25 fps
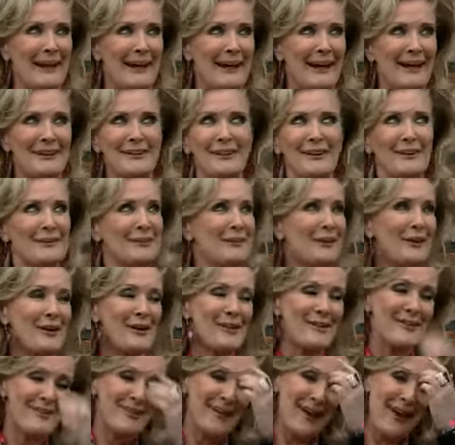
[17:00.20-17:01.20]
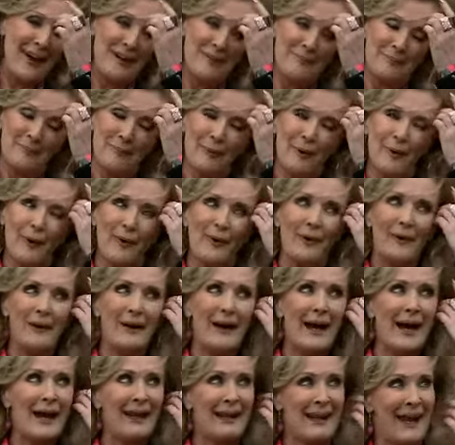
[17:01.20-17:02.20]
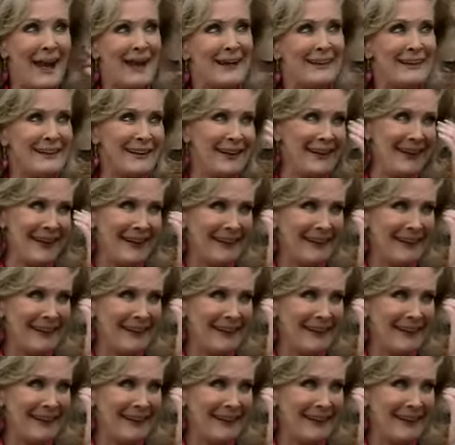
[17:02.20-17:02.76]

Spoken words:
I don't know what you said, but I like it.